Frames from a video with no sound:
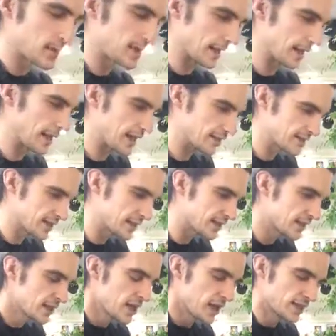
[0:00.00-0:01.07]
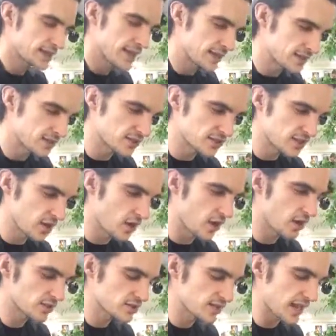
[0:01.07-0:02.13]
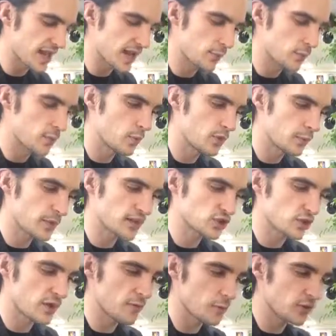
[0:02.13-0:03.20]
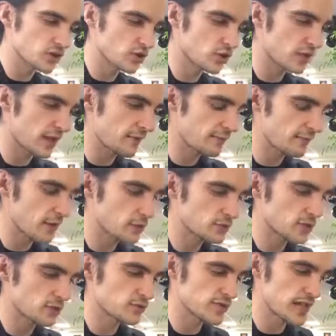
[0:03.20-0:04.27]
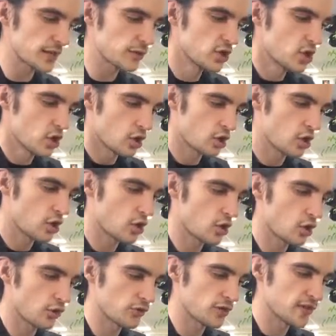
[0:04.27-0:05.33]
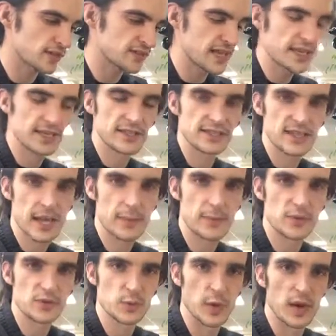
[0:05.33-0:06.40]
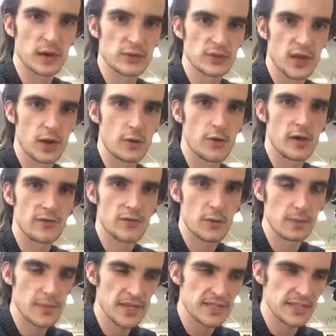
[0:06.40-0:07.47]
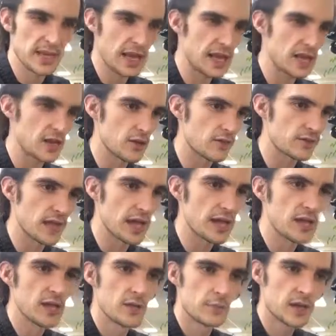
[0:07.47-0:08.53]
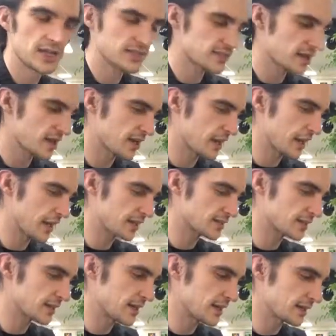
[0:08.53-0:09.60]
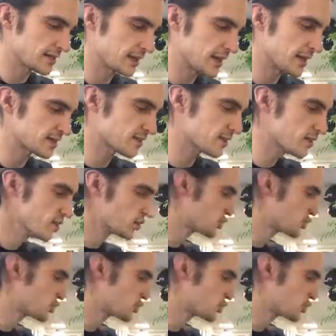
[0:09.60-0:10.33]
be collected, attendance cards, and we want to make sure everyone's got their photos down on the attendance app as well. So if you're missing any of that, please collect it next lesson.